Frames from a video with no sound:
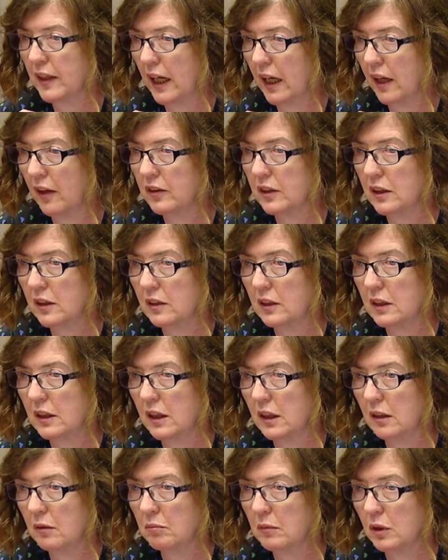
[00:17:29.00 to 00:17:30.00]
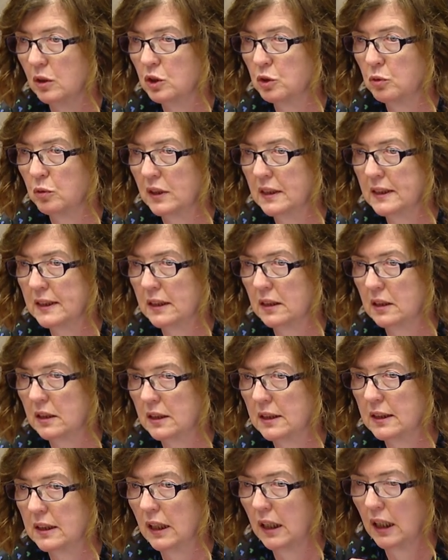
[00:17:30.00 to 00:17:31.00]
Ms. Sue Gray, whose
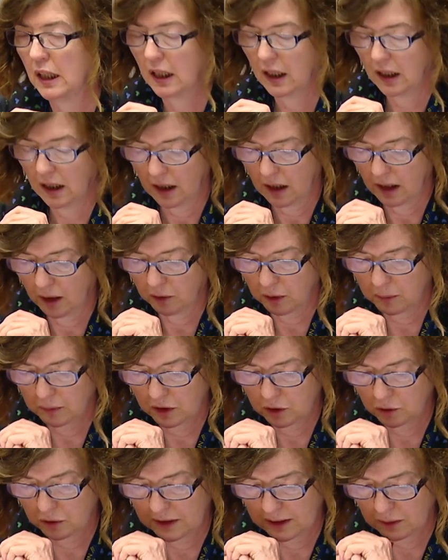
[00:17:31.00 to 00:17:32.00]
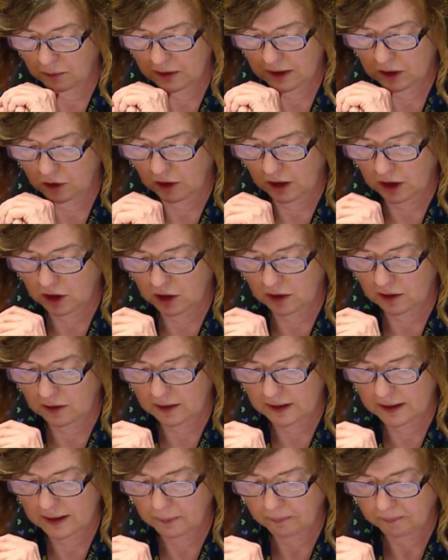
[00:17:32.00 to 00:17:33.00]
name has now become quite famous,
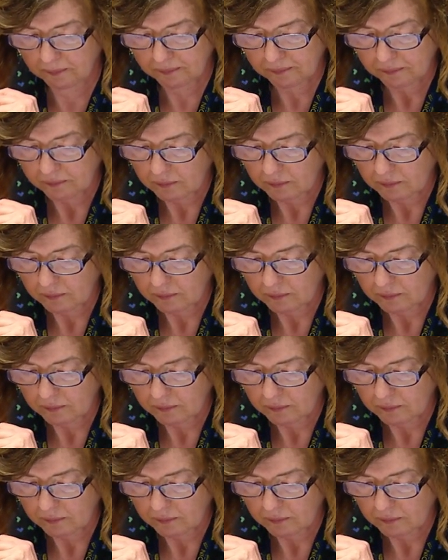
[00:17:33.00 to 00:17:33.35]
because she was